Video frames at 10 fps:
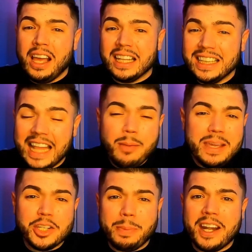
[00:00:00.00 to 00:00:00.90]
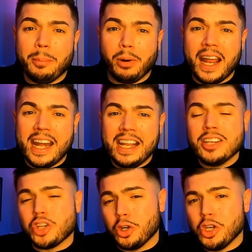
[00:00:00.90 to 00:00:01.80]
Let me spend the bread
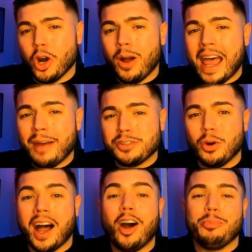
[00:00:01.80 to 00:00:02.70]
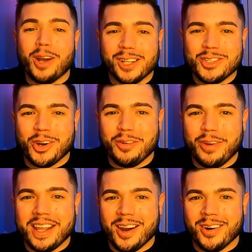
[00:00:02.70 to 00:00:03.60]
so you don't have to. I hope y'all enjoy the video.